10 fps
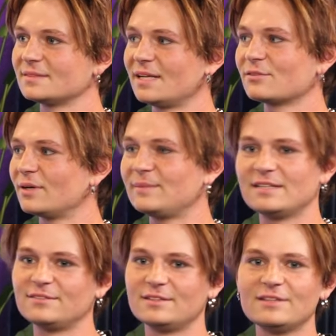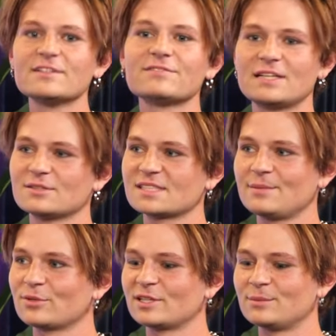Everyone. I mean, even if they don't
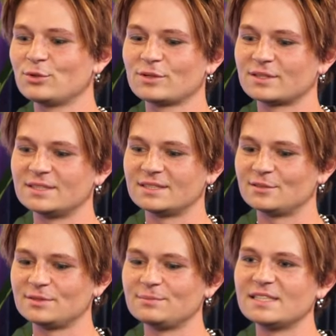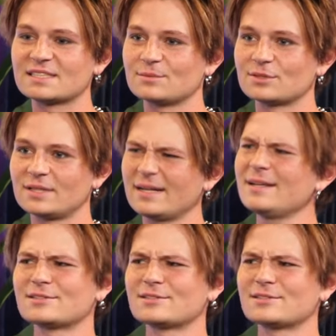skateboard anymore, you know, you meet someone like I